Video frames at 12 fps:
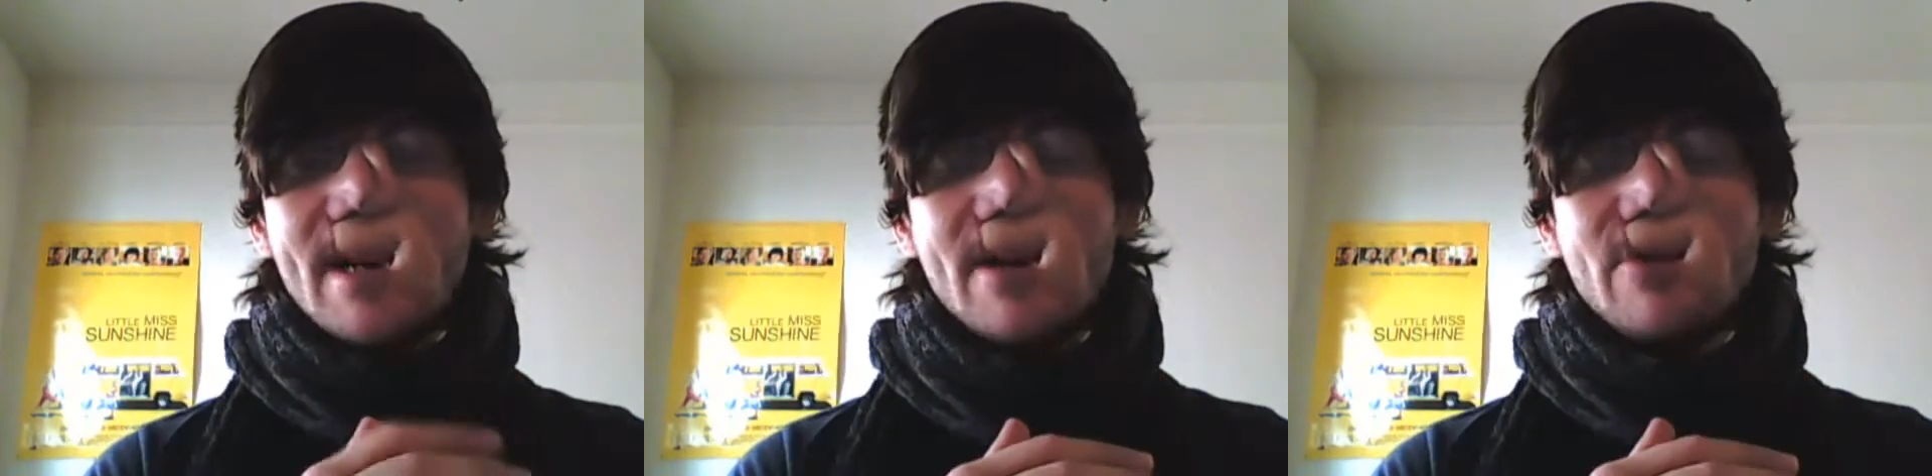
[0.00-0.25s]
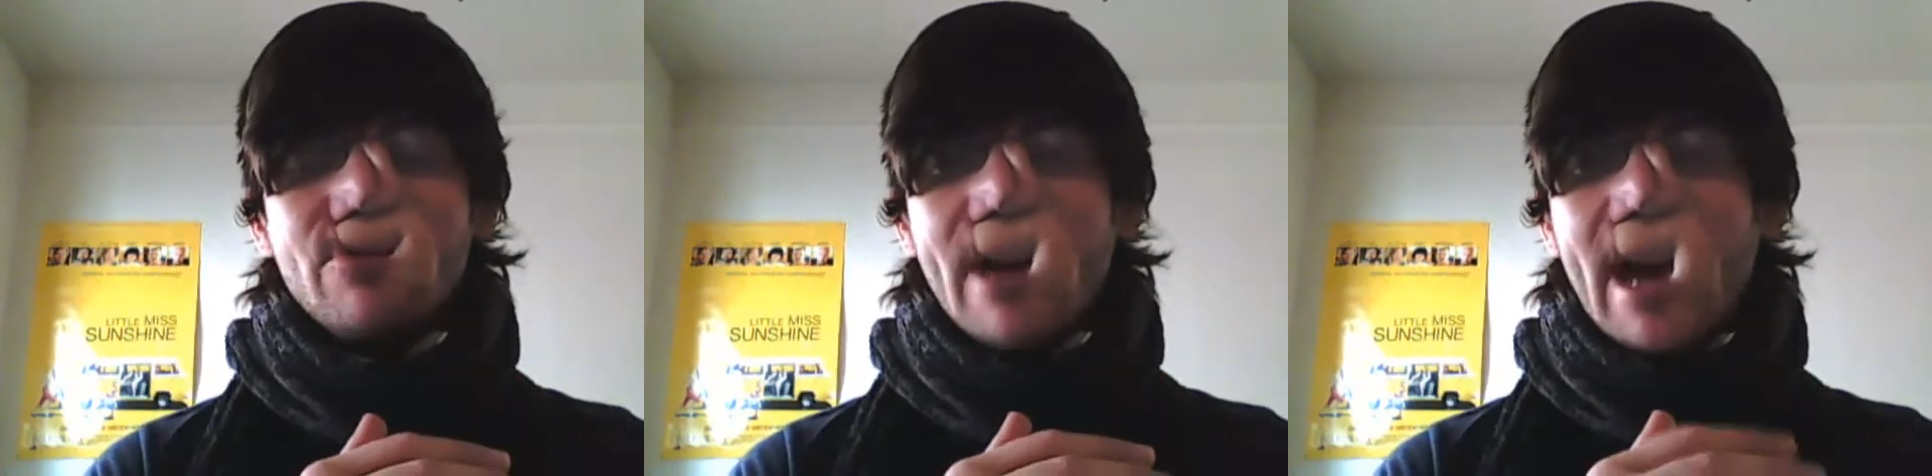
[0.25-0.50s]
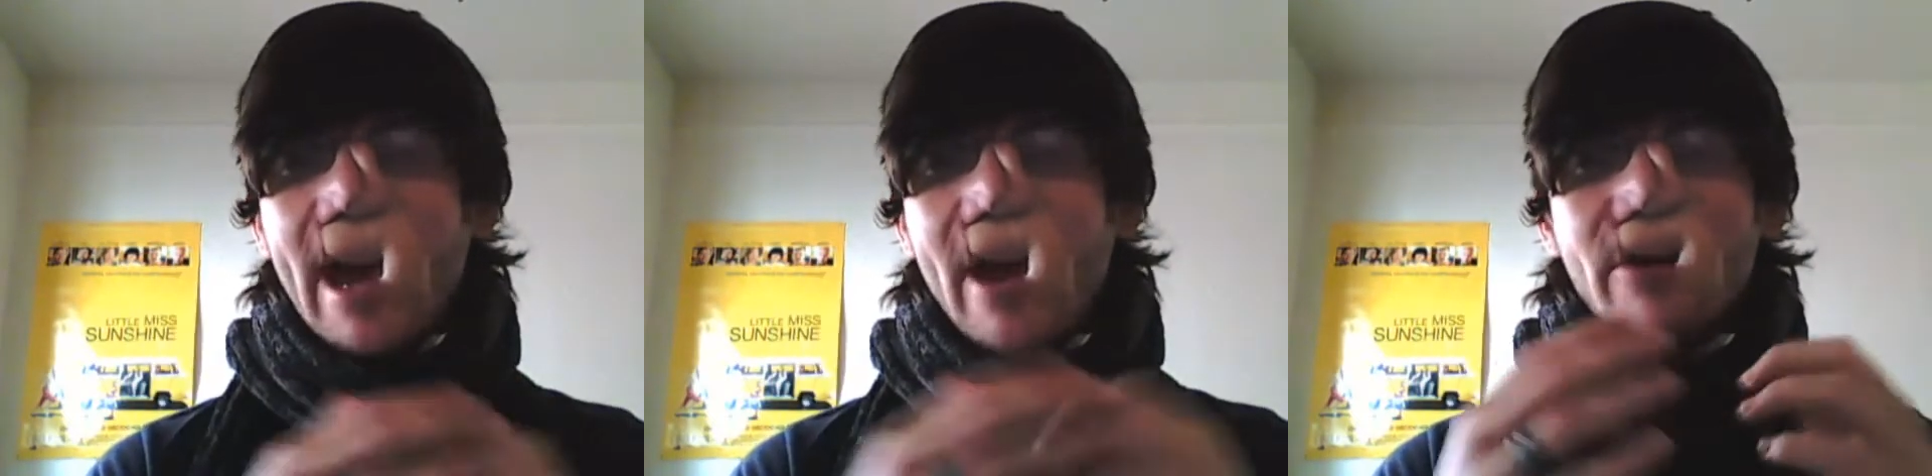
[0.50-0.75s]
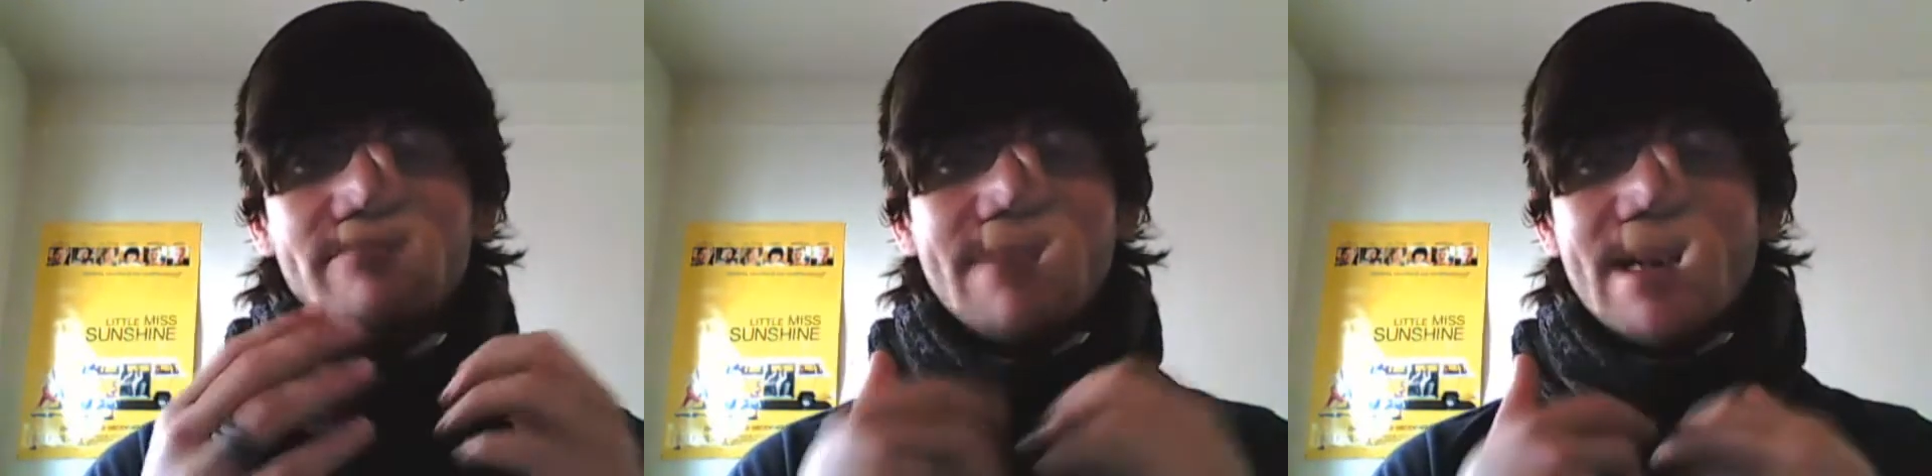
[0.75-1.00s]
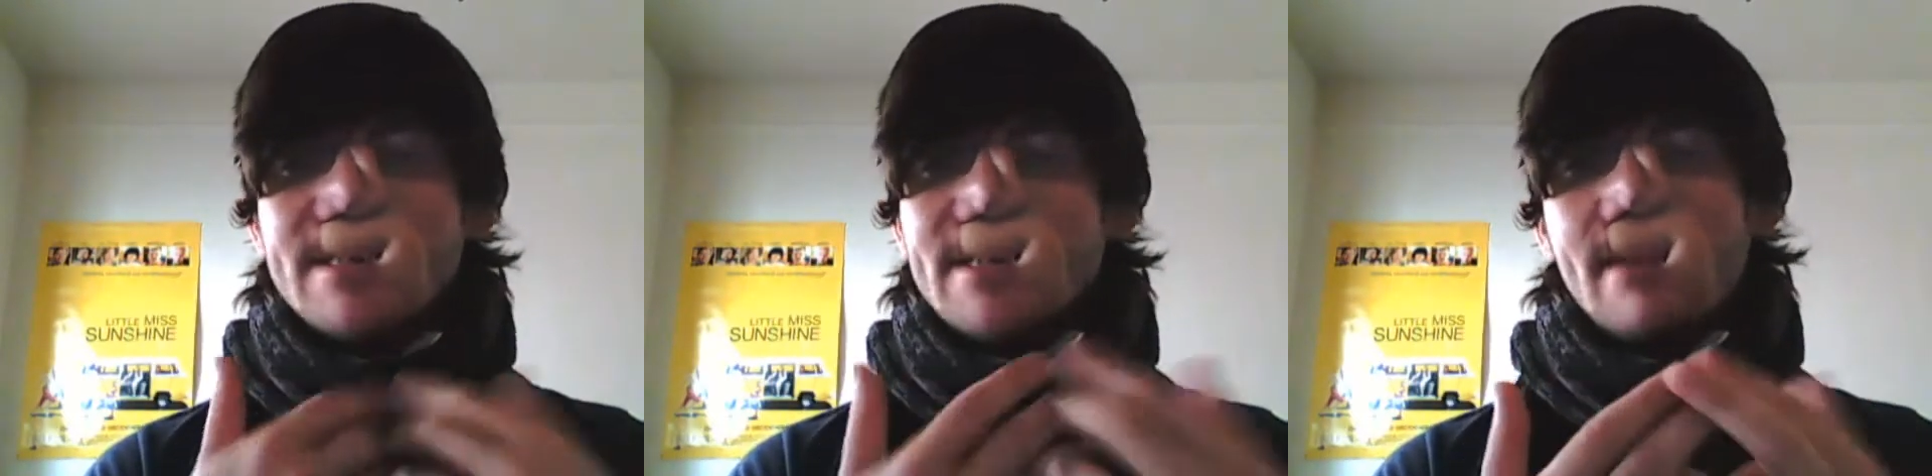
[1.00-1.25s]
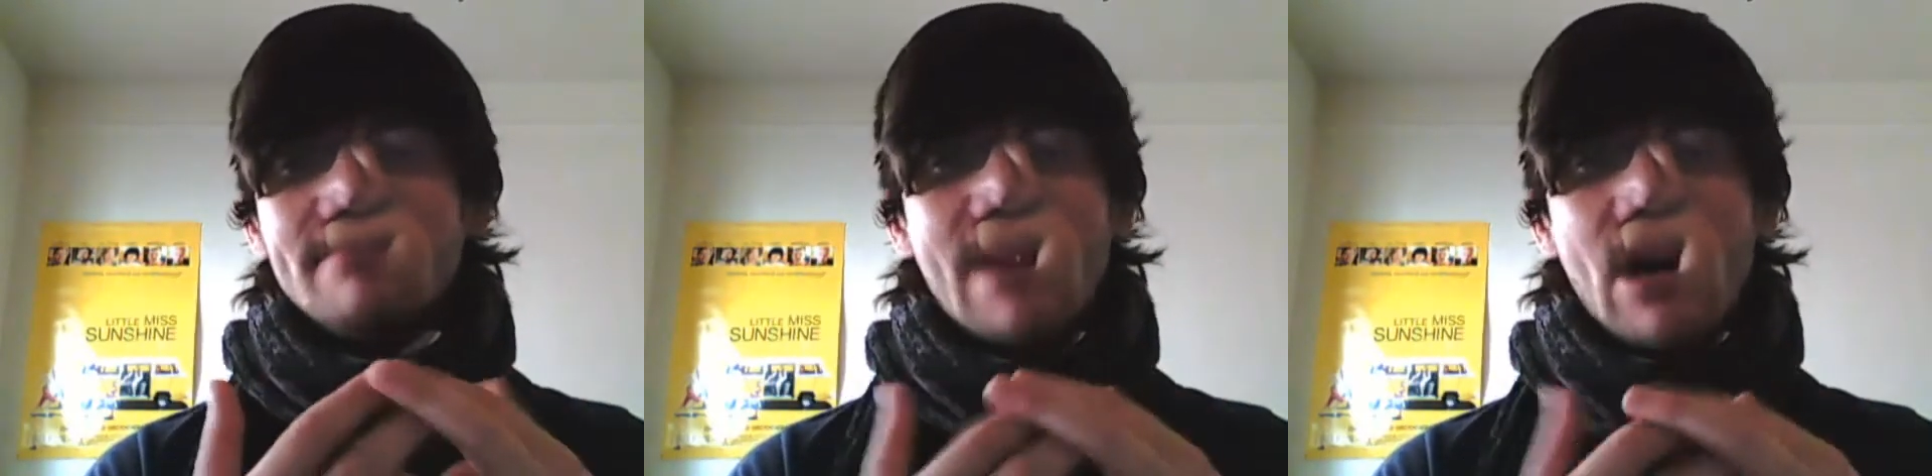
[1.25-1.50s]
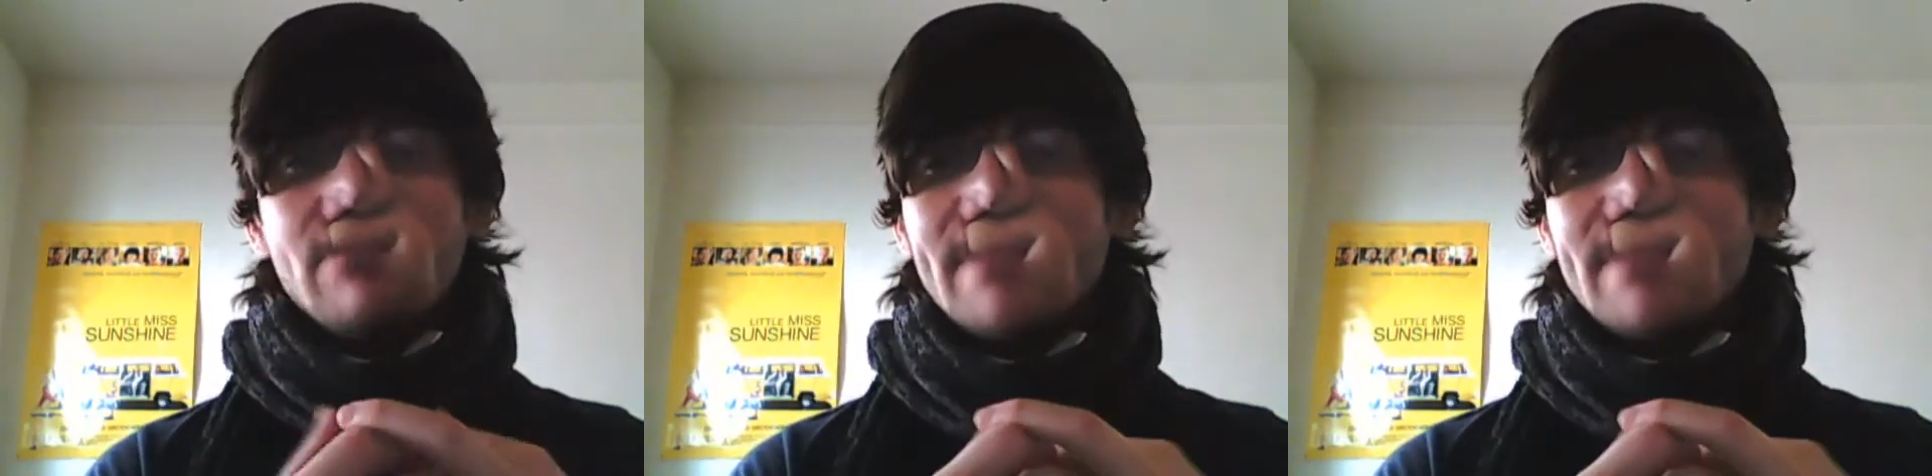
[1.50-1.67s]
who care immensely about